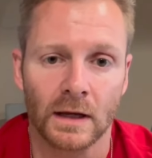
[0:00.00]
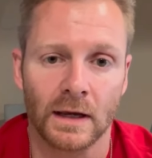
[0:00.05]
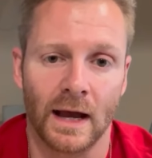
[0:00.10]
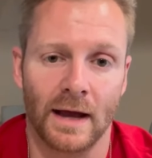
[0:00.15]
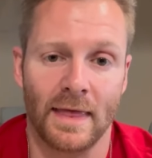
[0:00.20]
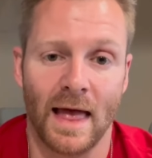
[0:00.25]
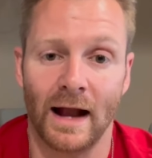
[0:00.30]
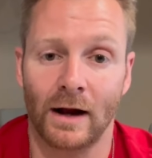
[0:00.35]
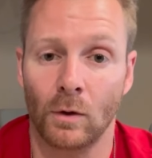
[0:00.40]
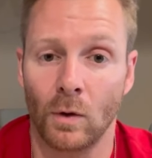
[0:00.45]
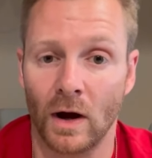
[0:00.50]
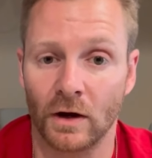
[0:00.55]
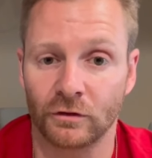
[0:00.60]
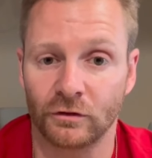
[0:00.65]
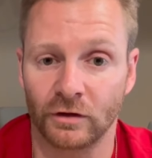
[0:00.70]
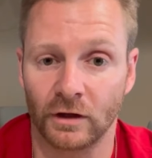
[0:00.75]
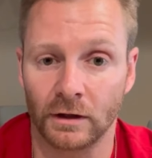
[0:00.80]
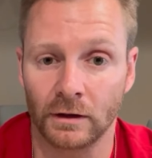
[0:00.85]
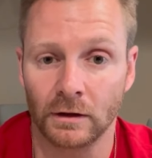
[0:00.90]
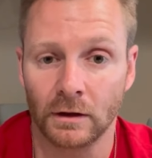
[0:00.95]
And that
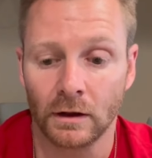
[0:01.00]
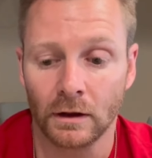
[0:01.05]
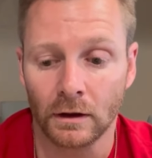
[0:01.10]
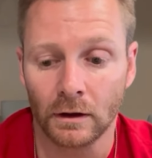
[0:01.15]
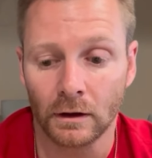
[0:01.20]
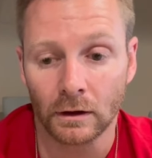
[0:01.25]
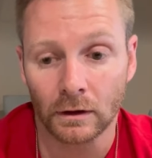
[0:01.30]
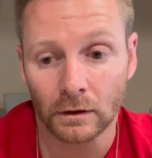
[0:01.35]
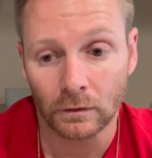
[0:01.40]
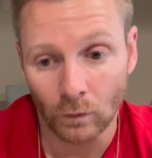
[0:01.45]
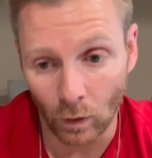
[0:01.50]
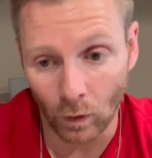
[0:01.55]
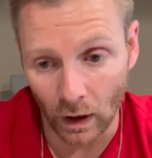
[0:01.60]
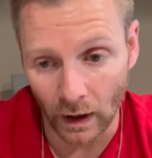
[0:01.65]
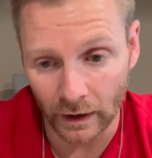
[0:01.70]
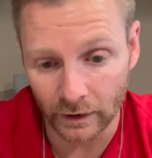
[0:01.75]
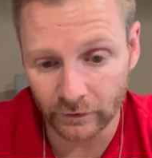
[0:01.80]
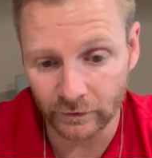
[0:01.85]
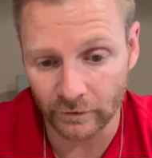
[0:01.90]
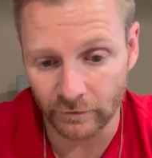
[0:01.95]
question
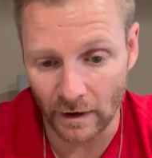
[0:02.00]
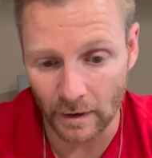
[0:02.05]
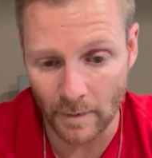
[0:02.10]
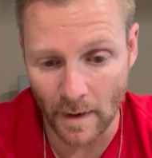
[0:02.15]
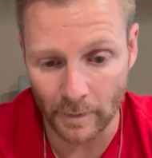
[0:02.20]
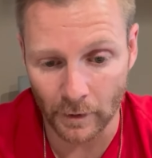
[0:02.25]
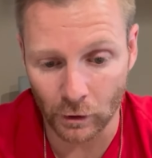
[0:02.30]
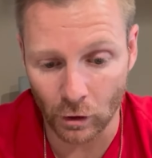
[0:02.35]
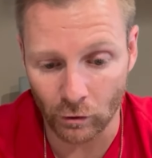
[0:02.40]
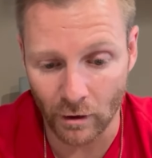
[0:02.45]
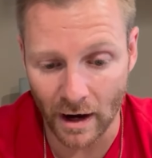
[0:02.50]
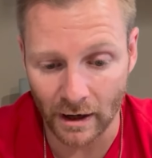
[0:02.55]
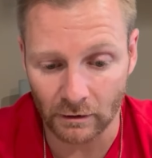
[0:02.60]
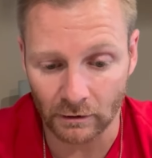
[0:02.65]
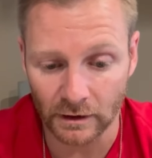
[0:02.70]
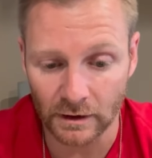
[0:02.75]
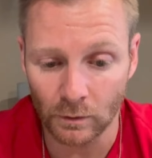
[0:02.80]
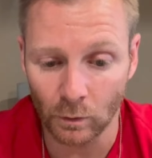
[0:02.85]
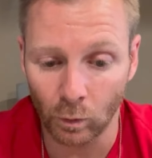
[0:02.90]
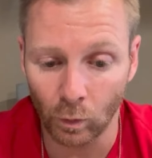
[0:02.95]
was, if I remember
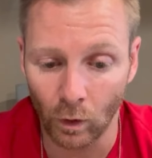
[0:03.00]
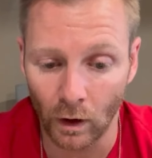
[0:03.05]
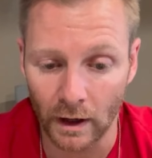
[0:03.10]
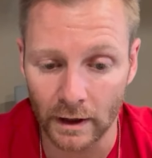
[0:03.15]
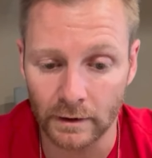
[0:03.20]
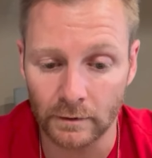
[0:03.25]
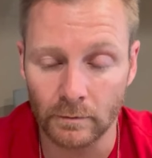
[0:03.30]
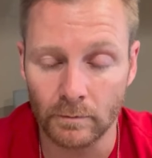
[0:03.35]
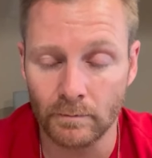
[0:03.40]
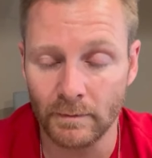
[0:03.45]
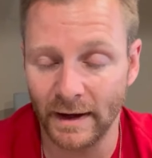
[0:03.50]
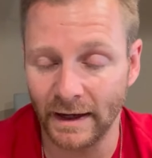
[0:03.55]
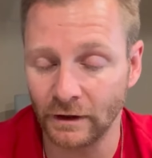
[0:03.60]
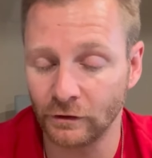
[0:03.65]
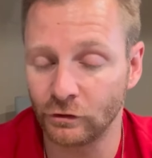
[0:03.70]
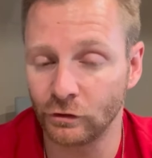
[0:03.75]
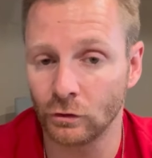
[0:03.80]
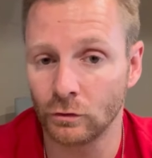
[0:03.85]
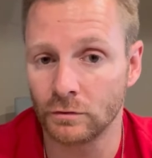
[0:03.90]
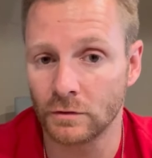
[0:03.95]
correctly, what made
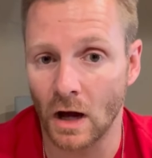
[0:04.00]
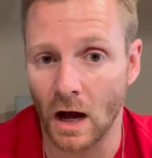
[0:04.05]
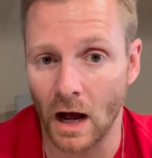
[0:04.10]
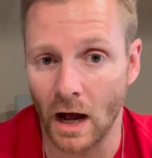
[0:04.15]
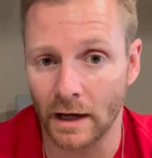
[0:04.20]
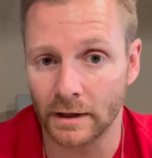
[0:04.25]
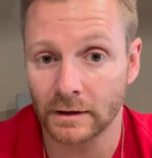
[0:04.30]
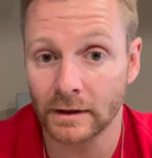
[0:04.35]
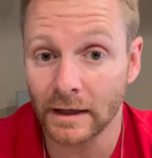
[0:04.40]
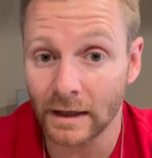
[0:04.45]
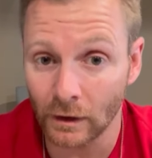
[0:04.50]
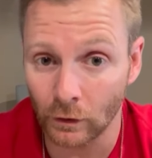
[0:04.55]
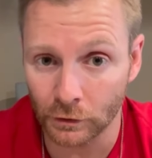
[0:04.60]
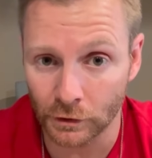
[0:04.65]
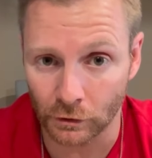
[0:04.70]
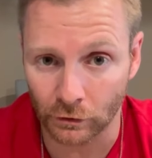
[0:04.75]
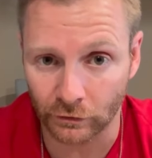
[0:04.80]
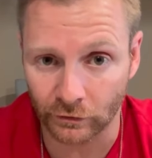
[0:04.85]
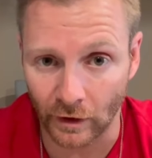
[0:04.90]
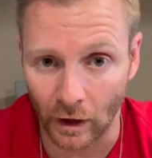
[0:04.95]
you not kill
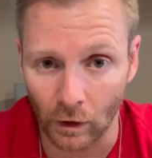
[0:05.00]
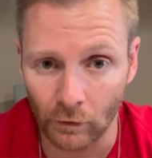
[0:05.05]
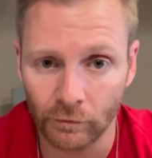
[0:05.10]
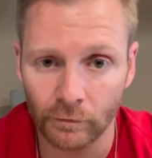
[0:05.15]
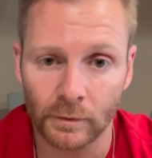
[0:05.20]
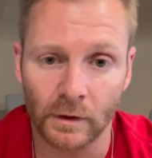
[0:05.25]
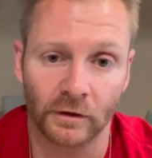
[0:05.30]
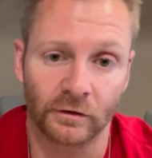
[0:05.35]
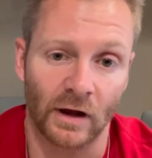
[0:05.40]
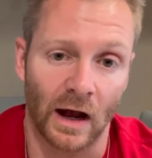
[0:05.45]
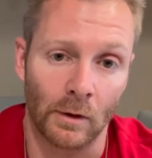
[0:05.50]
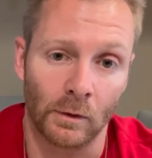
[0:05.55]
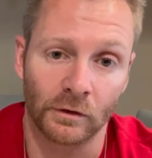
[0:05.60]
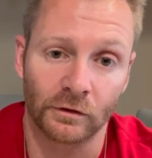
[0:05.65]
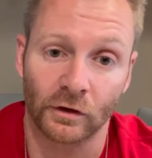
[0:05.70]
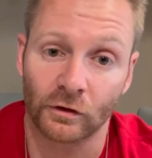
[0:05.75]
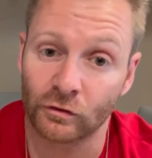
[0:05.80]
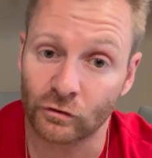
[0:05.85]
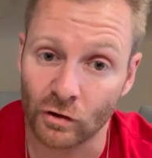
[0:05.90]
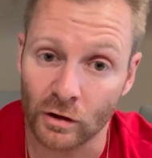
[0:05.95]
yourself? Because I was
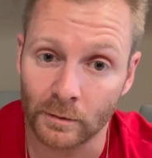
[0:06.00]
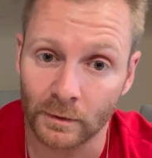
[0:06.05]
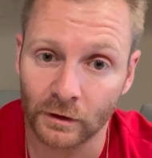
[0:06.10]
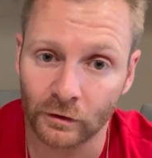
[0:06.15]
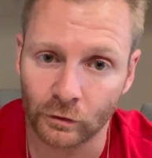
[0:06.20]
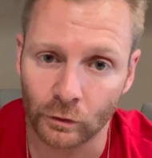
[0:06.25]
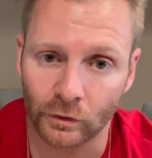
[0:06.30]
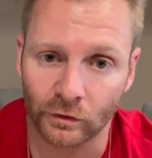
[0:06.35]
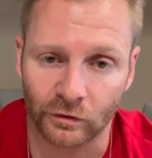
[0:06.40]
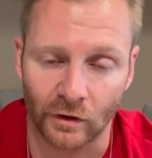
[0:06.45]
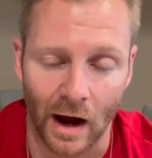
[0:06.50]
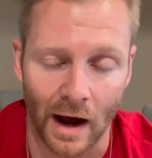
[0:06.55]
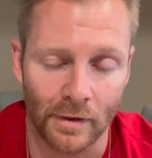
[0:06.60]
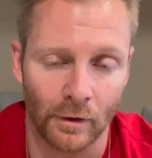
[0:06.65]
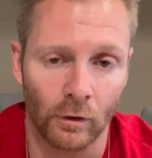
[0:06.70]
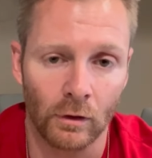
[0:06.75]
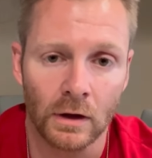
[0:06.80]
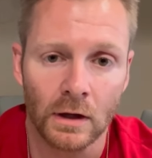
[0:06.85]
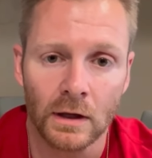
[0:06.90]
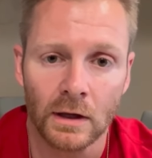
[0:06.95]
extremely
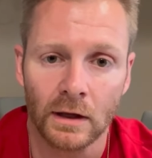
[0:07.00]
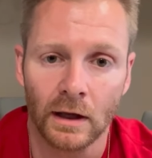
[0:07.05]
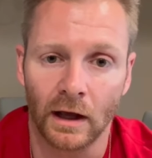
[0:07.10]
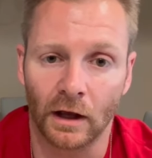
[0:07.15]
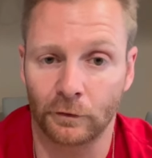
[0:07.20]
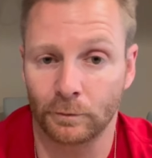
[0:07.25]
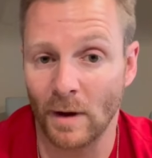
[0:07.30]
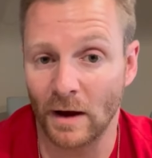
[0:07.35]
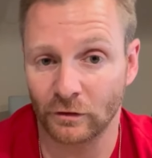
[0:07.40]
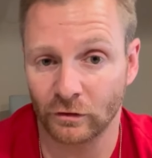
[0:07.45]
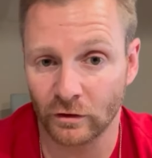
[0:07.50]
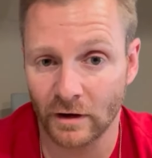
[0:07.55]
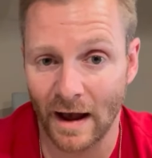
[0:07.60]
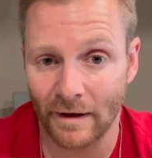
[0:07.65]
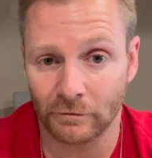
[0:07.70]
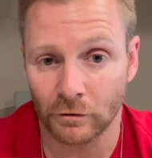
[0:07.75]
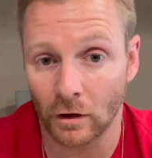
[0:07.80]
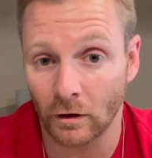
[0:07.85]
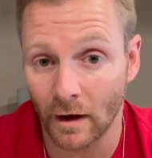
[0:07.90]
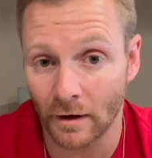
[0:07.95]
suicidal, especially
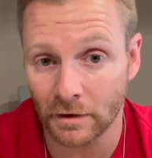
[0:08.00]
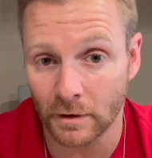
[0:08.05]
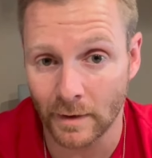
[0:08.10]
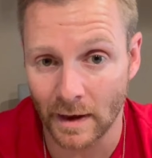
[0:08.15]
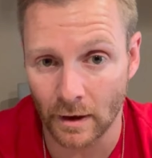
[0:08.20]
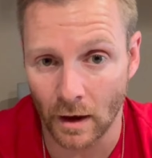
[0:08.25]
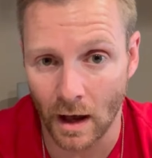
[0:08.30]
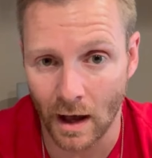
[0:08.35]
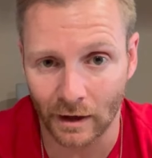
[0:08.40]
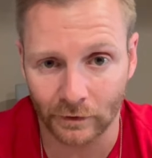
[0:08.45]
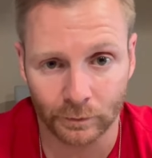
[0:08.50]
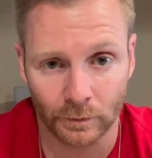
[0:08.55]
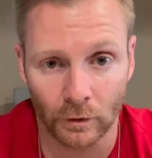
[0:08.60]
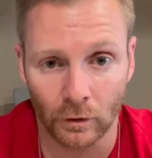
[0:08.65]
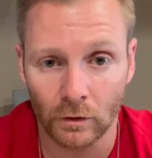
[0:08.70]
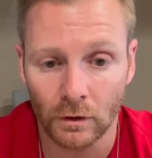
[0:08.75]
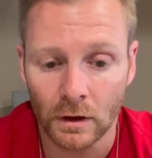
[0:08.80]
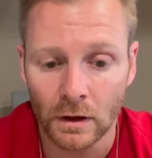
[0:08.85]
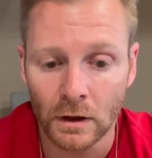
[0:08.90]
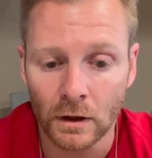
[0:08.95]
after I left the mental
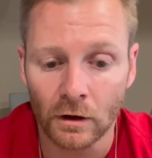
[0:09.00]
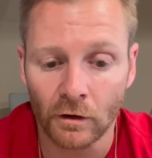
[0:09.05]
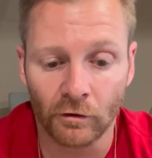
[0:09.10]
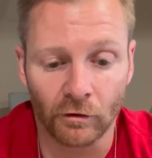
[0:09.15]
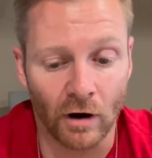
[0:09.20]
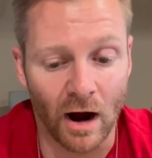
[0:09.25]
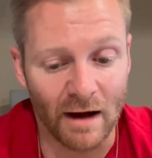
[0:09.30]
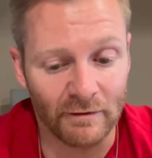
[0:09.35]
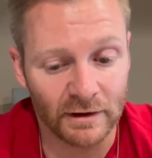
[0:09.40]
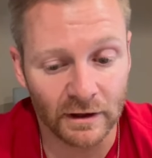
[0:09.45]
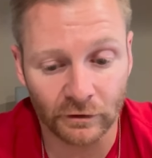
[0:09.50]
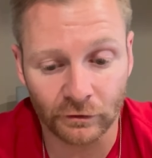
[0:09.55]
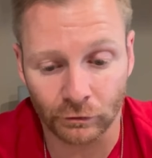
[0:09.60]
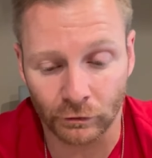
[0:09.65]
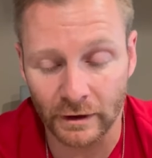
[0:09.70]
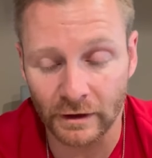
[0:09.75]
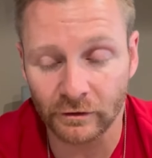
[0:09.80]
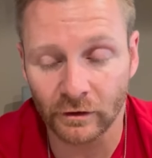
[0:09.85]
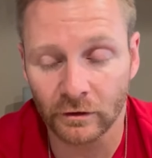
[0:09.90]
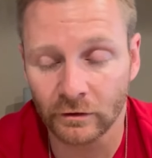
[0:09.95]
hospital for obvious
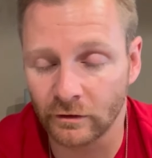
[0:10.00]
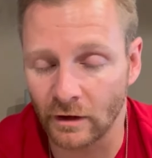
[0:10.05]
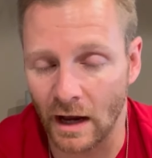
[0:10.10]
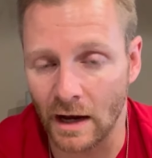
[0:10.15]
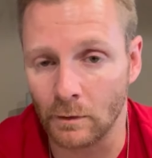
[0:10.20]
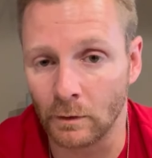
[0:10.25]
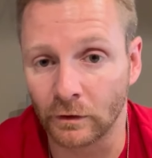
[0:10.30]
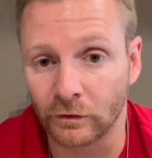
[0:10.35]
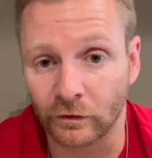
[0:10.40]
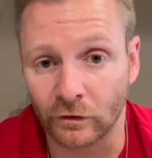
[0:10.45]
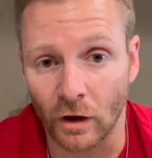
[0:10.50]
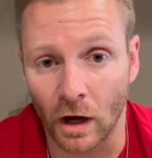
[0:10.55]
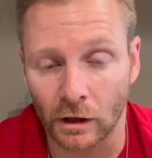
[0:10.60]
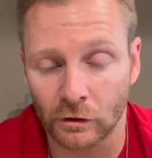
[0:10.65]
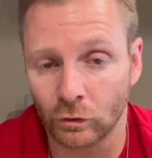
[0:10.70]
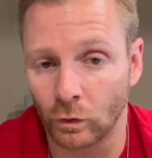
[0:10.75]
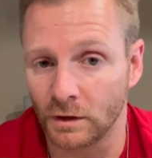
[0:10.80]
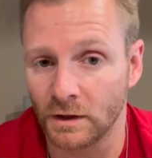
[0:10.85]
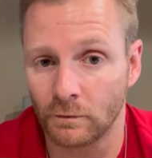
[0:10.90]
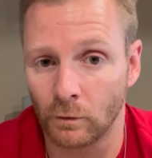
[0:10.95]
reasons. I was stuck
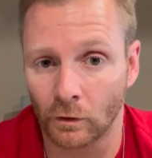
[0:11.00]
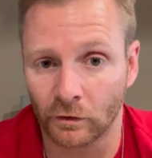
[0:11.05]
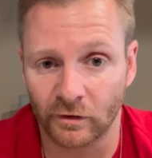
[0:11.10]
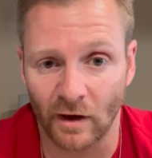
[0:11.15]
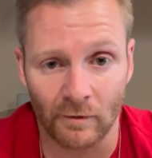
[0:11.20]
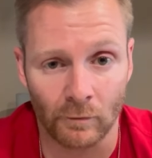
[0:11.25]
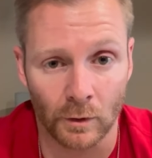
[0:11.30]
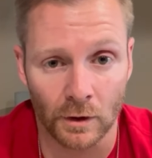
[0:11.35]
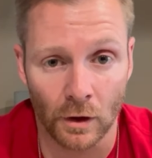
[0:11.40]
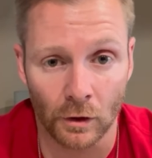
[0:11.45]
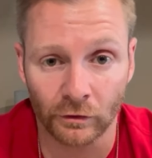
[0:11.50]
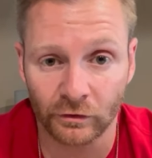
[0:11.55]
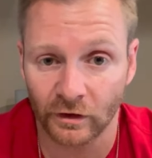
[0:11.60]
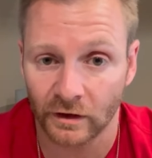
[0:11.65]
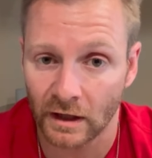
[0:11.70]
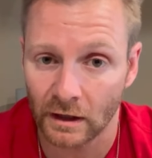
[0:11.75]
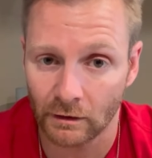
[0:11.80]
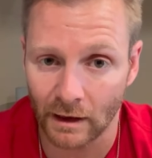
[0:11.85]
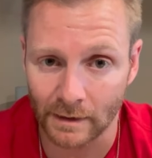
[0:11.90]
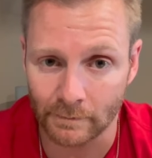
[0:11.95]
24 7 with
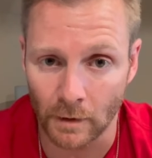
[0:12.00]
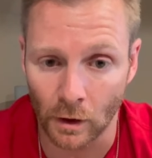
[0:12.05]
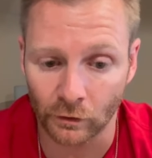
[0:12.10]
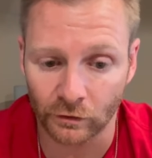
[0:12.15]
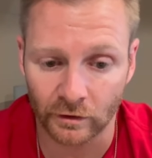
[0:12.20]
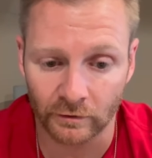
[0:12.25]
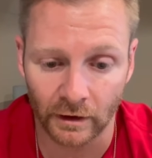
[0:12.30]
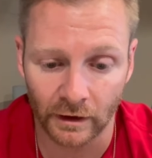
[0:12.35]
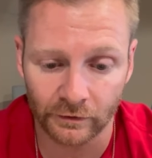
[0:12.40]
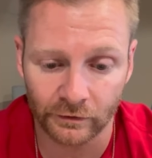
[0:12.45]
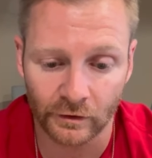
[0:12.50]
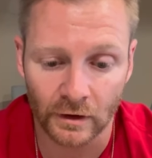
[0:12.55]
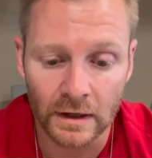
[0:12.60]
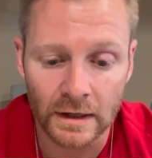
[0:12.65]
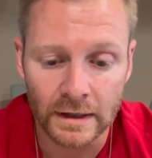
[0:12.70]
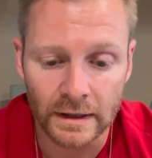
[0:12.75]
OCD, like most of us.